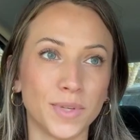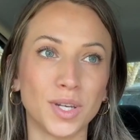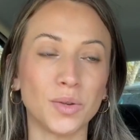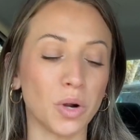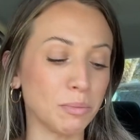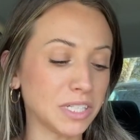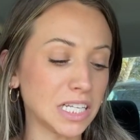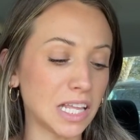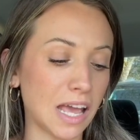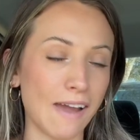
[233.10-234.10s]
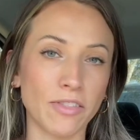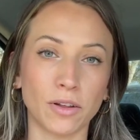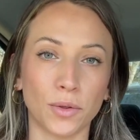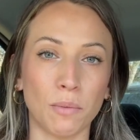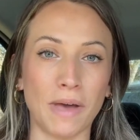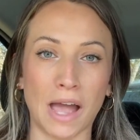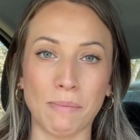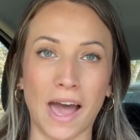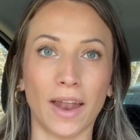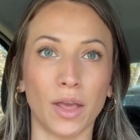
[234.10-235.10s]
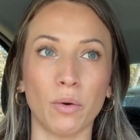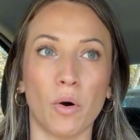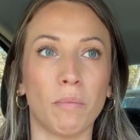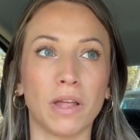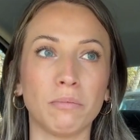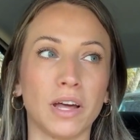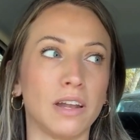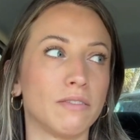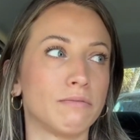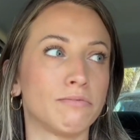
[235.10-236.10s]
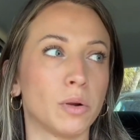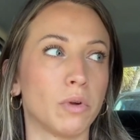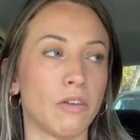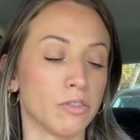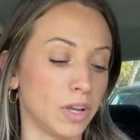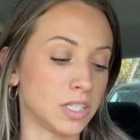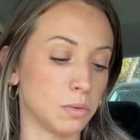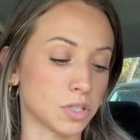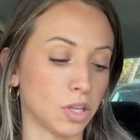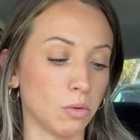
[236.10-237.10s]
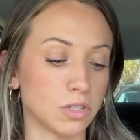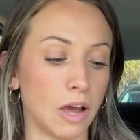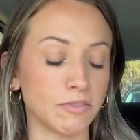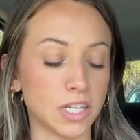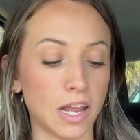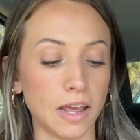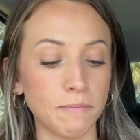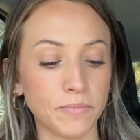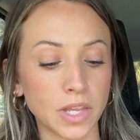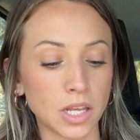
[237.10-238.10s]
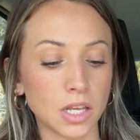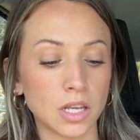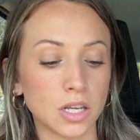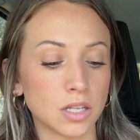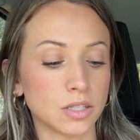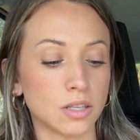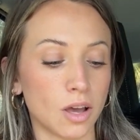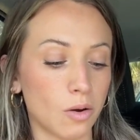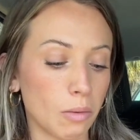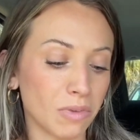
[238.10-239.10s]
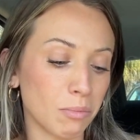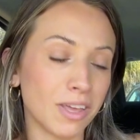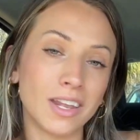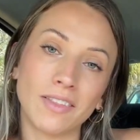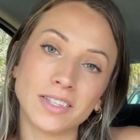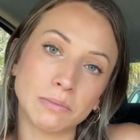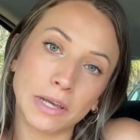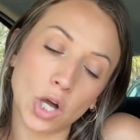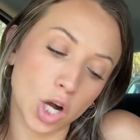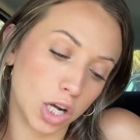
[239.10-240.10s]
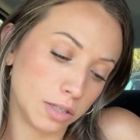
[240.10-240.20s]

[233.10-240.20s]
Normally they have their little back patio open, but for whatever reason it was closed off today. So I'm gonna be eating this in my car.